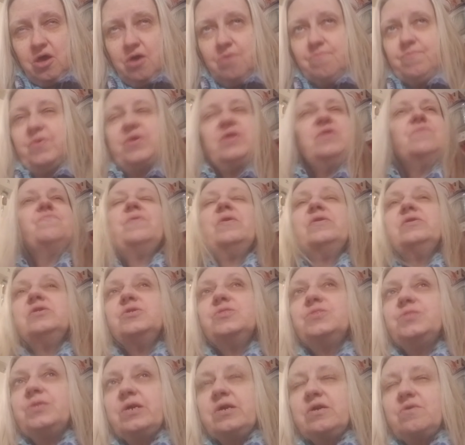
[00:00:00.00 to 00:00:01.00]
But if
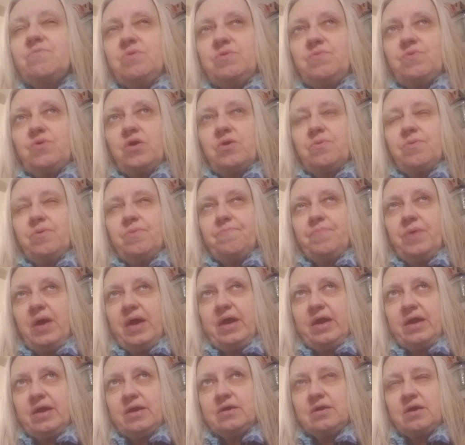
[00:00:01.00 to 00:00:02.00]
anything, we were
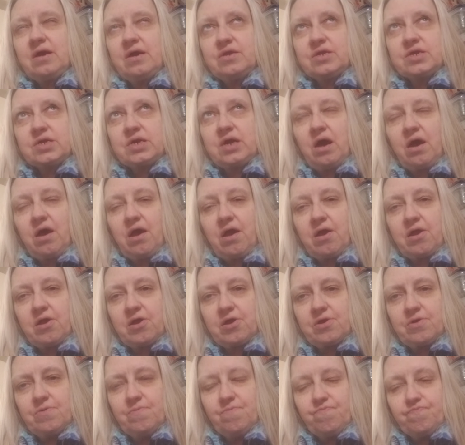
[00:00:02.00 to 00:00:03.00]
paying on a
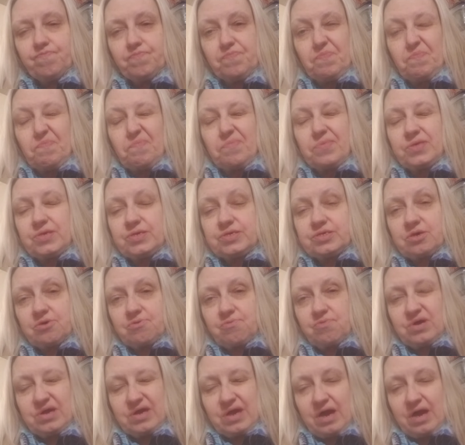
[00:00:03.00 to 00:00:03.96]
car, so we